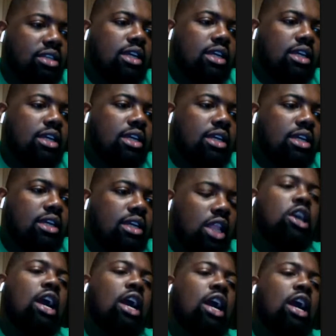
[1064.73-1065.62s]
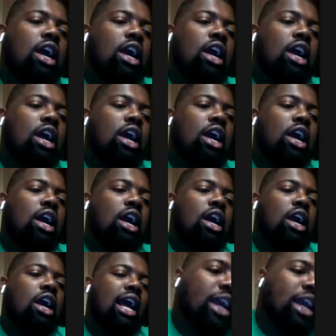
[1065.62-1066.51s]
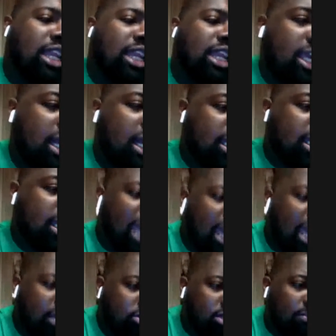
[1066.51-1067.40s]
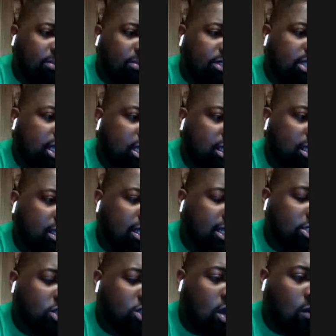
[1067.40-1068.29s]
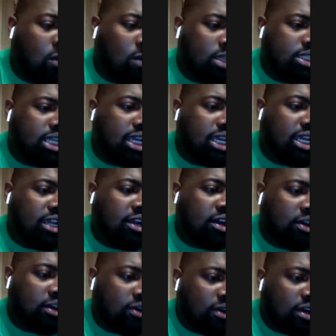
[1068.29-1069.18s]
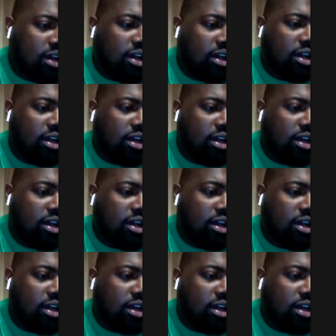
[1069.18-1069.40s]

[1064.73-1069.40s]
So y'all got any other games in particular that y'all want to hit on,